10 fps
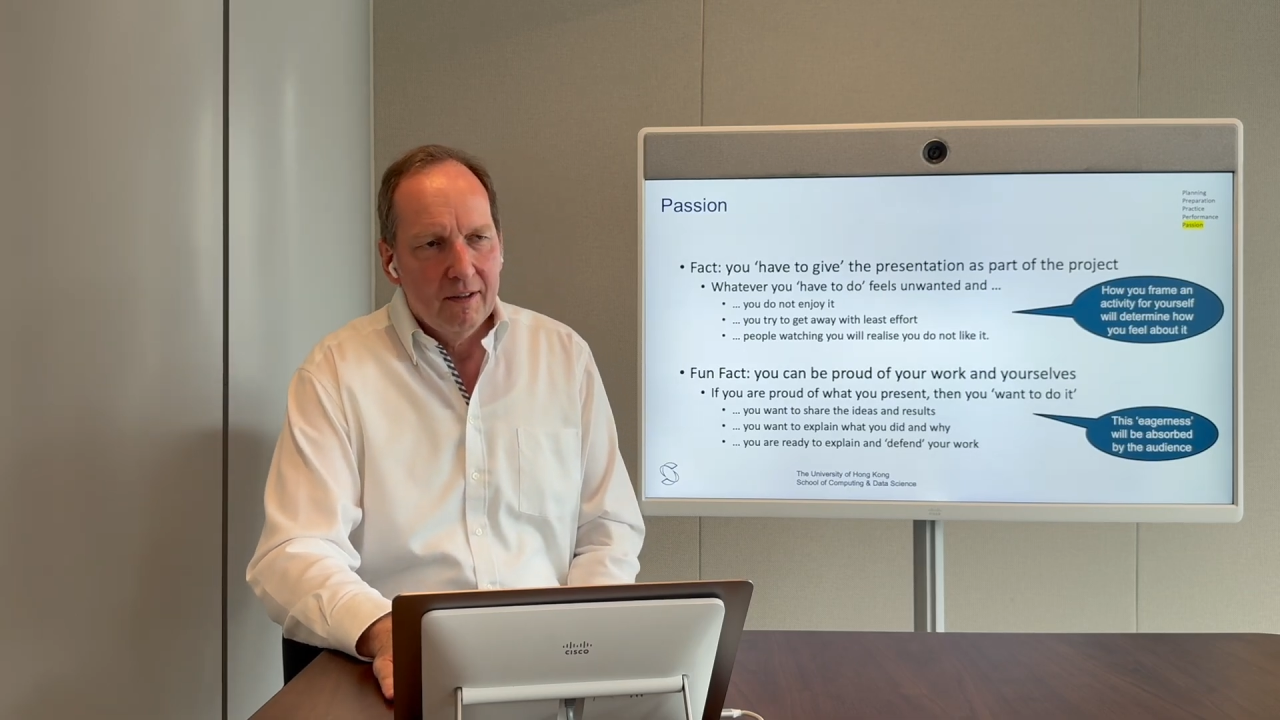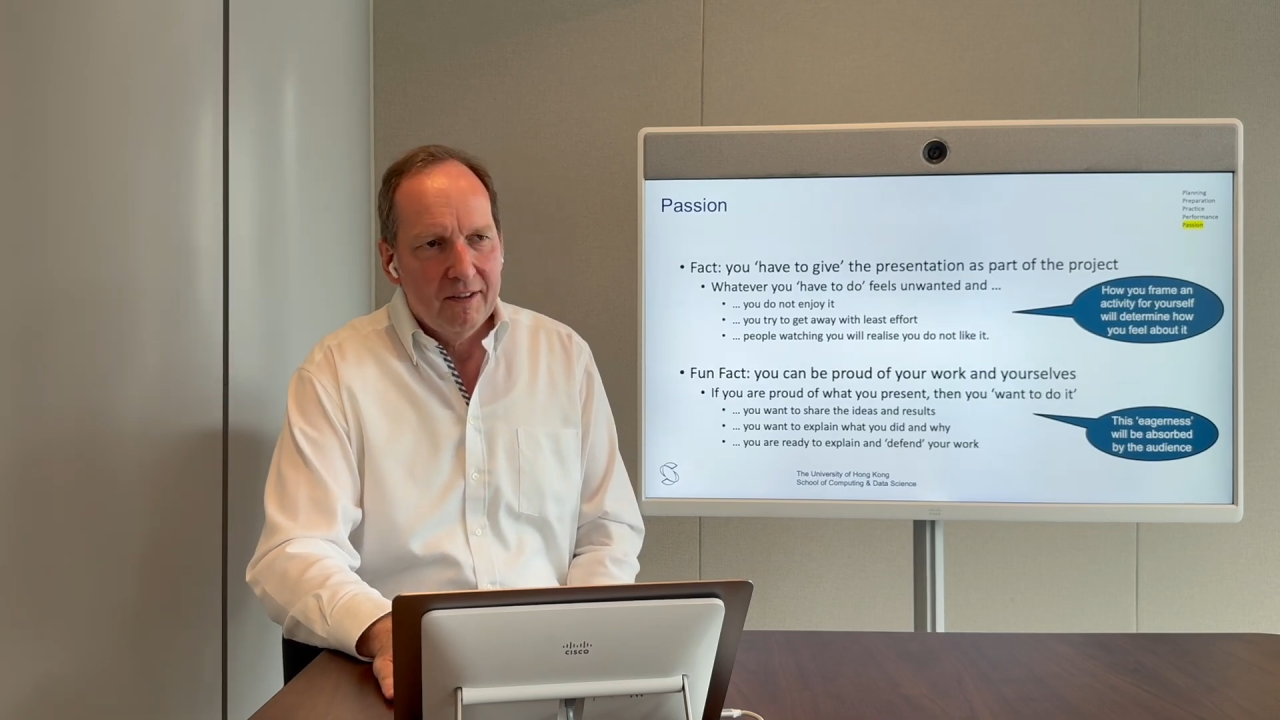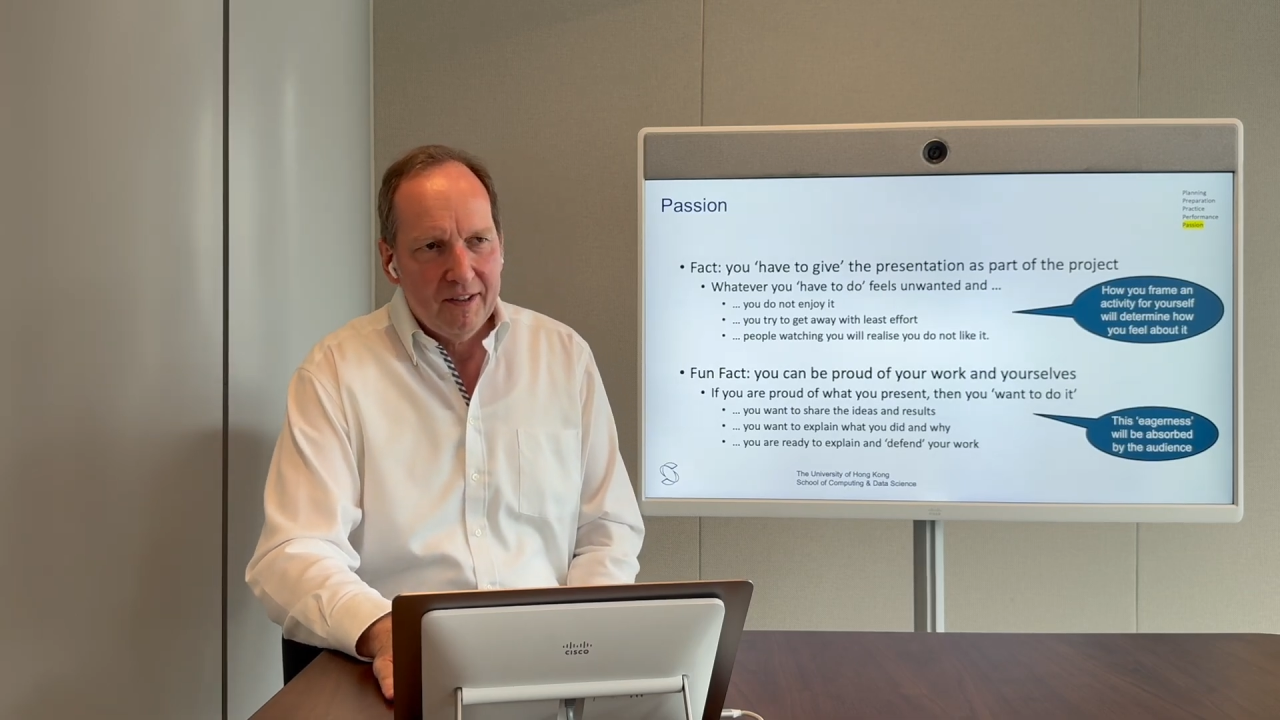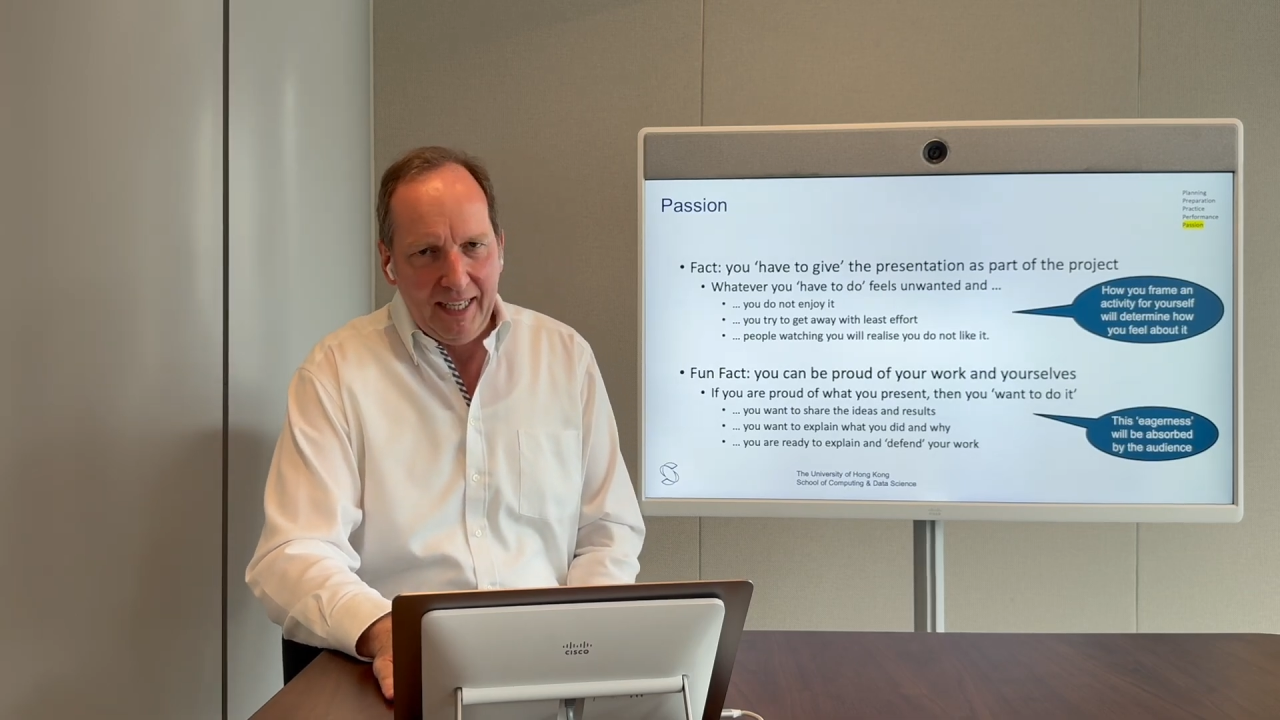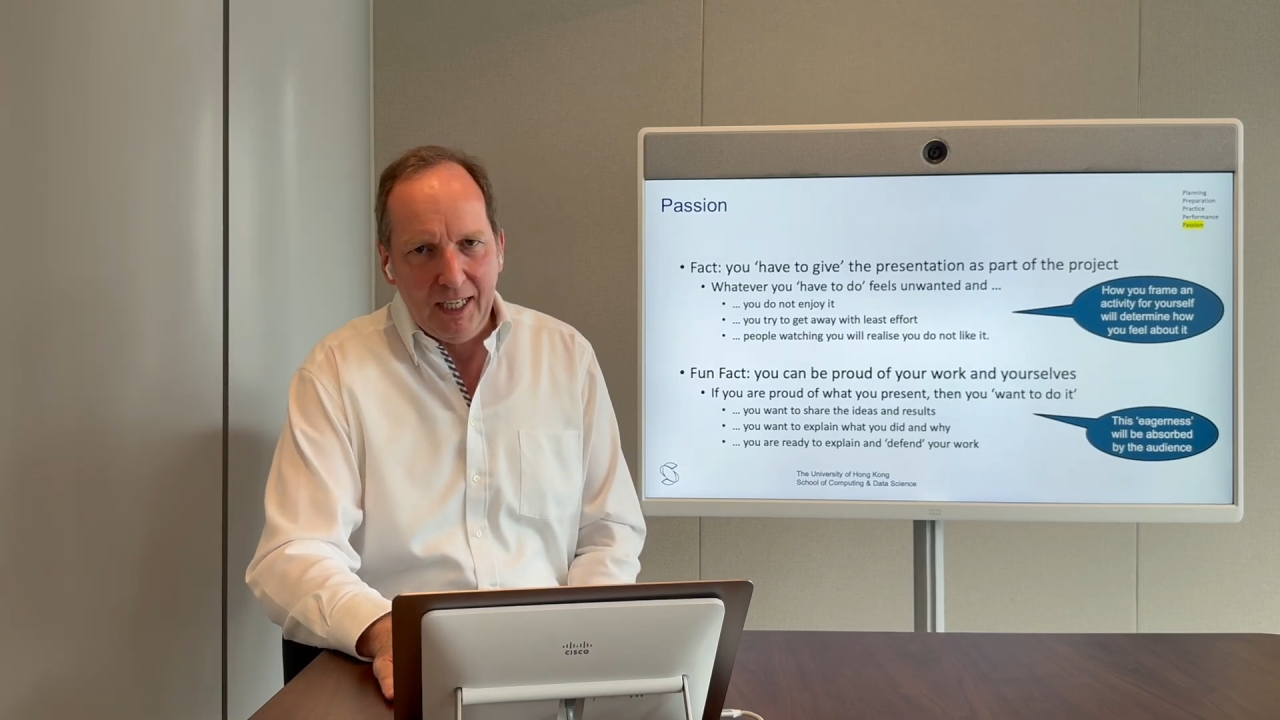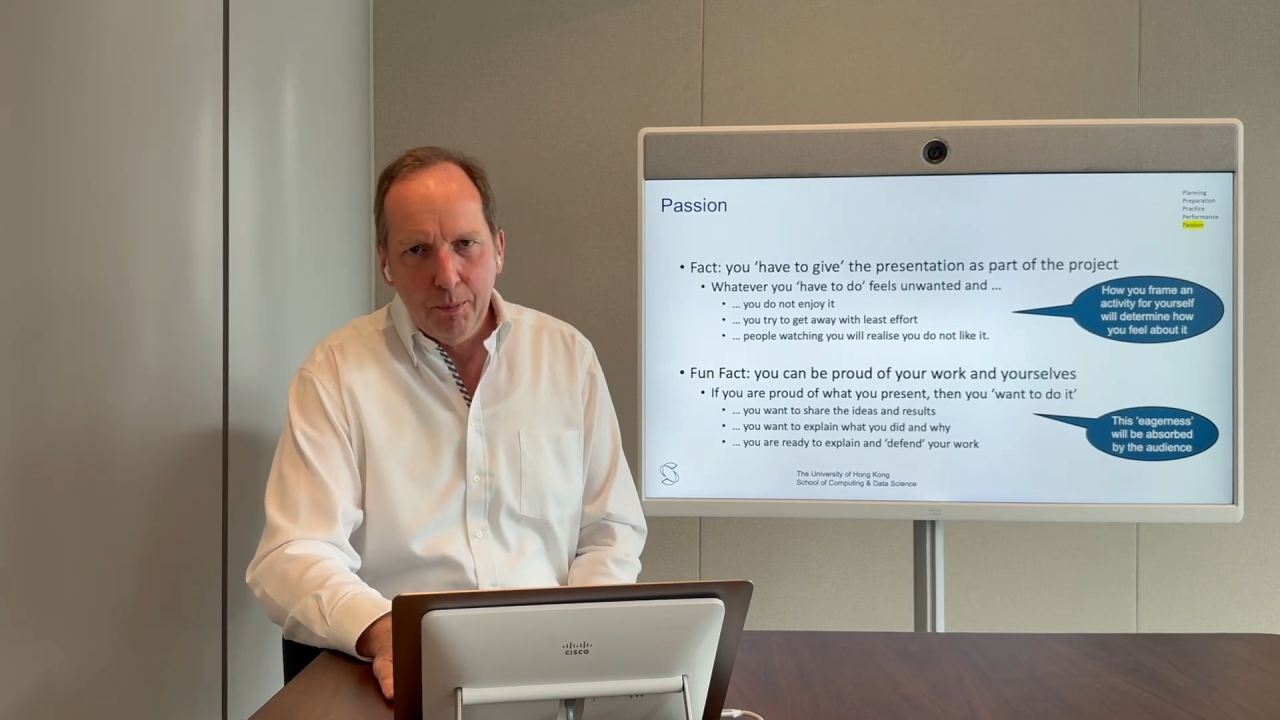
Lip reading: think